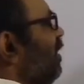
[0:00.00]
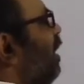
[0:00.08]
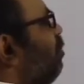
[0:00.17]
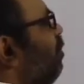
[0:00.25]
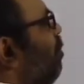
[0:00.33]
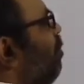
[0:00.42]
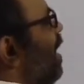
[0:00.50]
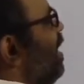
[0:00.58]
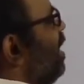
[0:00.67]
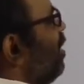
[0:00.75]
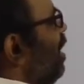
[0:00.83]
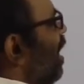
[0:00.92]
that
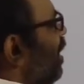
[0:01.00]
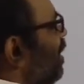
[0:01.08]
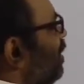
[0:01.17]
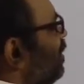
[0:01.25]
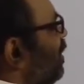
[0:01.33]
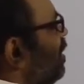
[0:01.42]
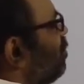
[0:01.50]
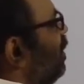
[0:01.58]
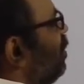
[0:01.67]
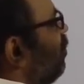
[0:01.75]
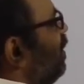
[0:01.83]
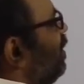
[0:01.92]
perpendicular distance
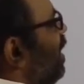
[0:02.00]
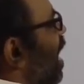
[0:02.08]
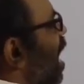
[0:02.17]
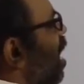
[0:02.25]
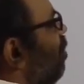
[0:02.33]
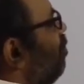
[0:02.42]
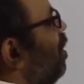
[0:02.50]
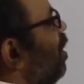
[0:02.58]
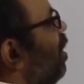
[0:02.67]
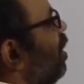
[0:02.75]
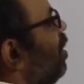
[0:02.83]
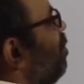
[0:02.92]
between them
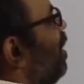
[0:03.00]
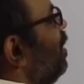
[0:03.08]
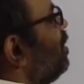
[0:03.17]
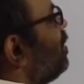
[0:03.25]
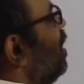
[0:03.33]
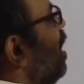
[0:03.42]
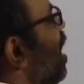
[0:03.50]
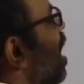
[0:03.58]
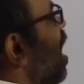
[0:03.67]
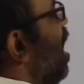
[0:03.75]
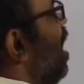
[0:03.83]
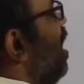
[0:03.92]
remains
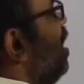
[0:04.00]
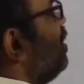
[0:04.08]
the